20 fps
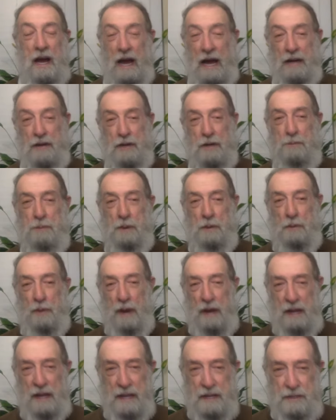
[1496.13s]
I could be
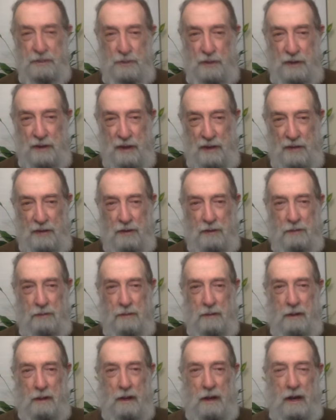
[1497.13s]
running into another
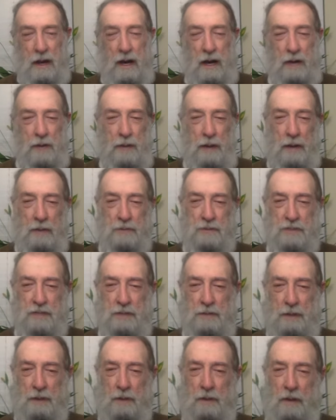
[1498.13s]
uh, ground
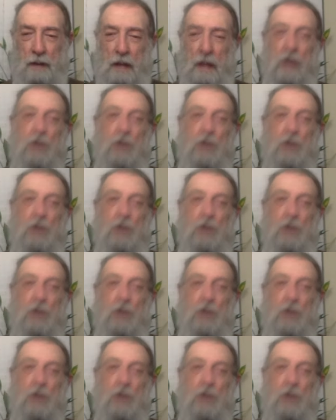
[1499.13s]
zero.